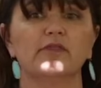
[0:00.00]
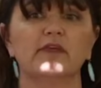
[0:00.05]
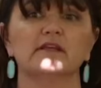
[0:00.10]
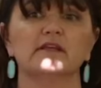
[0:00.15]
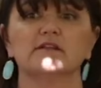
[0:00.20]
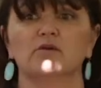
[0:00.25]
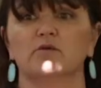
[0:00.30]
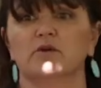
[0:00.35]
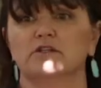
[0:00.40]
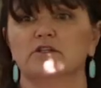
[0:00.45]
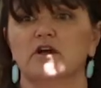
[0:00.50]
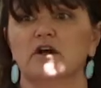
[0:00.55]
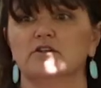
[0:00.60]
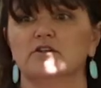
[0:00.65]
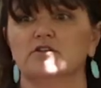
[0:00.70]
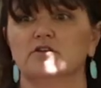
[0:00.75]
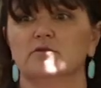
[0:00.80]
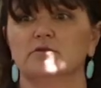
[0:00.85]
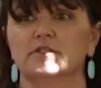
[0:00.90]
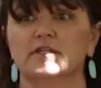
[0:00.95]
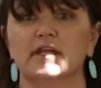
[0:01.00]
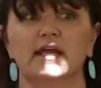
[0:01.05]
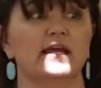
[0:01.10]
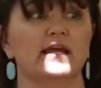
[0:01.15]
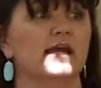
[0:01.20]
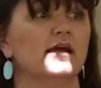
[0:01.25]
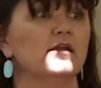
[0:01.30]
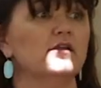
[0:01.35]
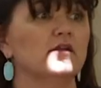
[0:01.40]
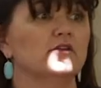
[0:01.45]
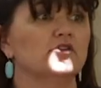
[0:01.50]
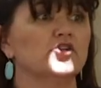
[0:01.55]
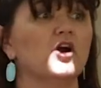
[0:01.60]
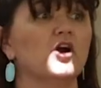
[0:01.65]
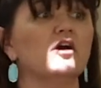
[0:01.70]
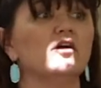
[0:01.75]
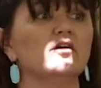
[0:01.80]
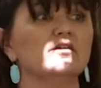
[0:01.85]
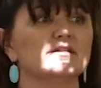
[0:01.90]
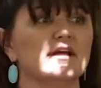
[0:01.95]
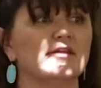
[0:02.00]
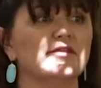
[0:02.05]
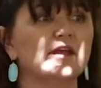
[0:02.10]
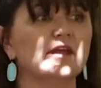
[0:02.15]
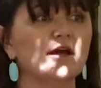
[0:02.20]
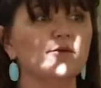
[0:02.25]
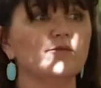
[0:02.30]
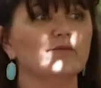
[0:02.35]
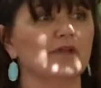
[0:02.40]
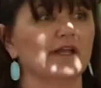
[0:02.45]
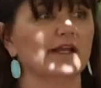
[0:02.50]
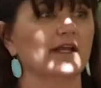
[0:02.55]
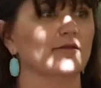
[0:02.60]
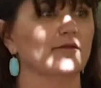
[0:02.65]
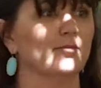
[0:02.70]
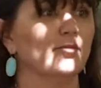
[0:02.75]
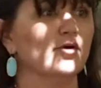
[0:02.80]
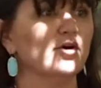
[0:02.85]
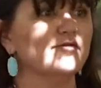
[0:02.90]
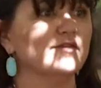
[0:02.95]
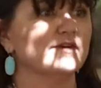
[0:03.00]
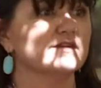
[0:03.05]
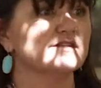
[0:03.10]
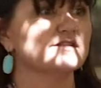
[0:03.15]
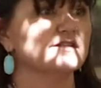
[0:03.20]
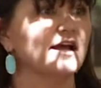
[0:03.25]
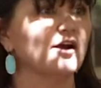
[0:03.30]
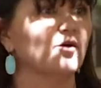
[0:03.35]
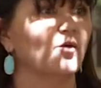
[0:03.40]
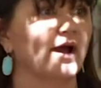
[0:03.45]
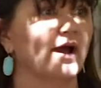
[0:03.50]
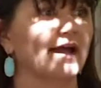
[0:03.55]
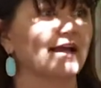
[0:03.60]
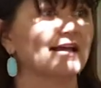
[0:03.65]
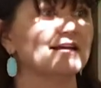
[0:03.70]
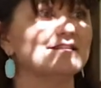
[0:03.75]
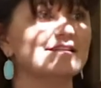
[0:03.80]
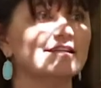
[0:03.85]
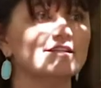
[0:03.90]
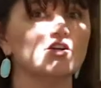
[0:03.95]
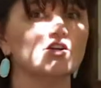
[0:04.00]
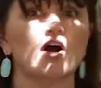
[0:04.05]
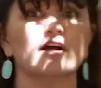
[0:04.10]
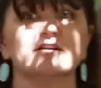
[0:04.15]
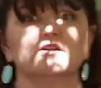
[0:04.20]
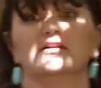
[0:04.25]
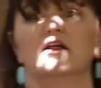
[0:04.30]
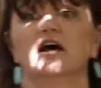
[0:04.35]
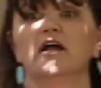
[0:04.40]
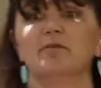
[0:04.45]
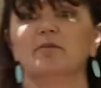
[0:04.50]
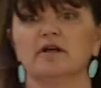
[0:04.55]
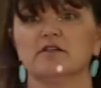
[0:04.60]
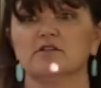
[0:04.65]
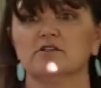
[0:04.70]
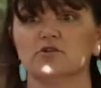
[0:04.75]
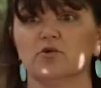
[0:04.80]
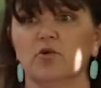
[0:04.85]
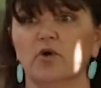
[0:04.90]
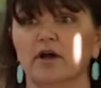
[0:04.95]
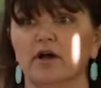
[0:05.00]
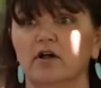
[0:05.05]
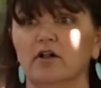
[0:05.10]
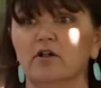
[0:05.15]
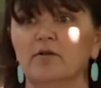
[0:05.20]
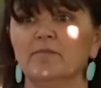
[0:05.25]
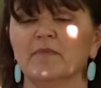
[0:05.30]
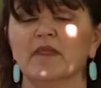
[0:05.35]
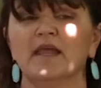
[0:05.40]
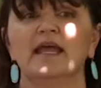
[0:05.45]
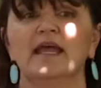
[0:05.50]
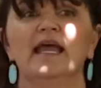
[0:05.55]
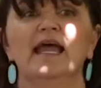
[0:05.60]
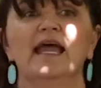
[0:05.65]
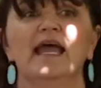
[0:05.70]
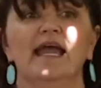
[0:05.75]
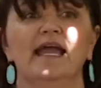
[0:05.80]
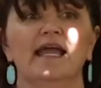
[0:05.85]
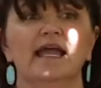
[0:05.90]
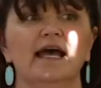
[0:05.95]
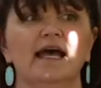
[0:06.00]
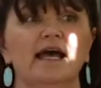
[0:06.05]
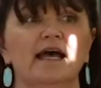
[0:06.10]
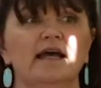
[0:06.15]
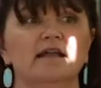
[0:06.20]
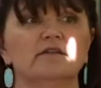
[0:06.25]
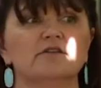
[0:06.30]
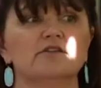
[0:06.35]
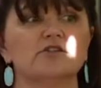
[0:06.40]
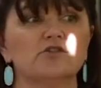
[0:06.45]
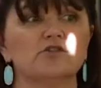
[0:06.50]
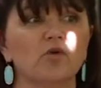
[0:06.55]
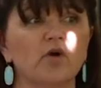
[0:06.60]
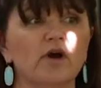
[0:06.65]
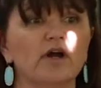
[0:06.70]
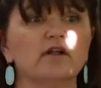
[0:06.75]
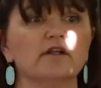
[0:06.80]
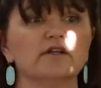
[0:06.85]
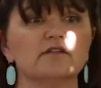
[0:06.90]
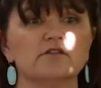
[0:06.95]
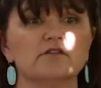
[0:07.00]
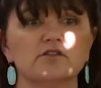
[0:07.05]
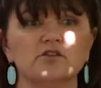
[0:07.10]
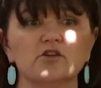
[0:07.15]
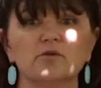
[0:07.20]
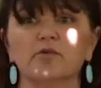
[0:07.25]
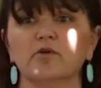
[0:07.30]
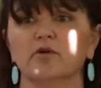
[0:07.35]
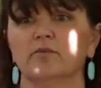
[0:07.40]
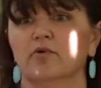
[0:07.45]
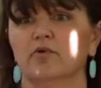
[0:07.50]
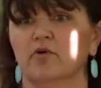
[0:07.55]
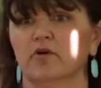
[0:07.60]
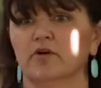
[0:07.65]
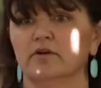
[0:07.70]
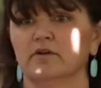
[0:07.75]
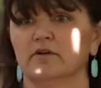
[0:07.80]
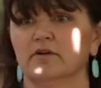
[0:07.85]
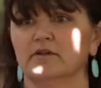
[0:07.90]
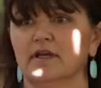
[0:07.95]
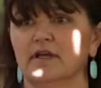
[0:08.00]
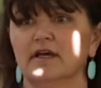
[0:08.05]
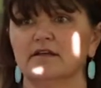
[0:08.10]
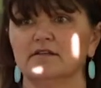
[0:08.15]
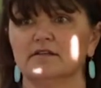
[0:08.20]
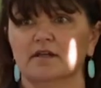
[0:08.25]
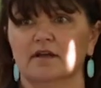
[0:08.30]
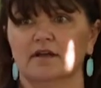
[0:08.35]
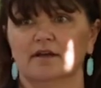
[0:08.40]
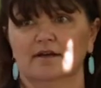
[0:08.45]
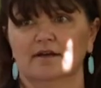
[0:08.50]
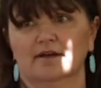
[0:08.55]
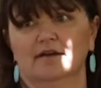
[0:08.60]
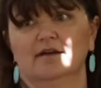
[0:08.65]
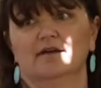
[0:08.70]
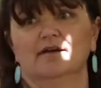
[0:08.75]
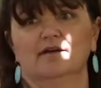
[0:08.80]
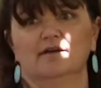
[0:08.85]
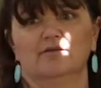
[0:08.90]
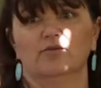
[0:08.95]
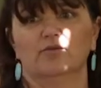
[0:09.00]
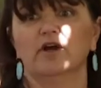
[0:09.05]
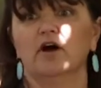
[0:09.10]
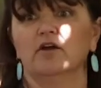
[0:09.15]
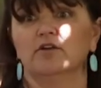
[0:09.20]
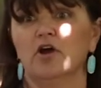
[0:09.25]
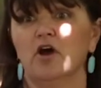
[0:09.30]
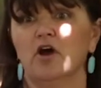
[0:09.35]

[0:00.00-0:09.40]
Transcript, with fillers: things I want to talk to you today. And Charles, I think I did like a perfect segue because he talked a lot about soil. And soil is super important, as we all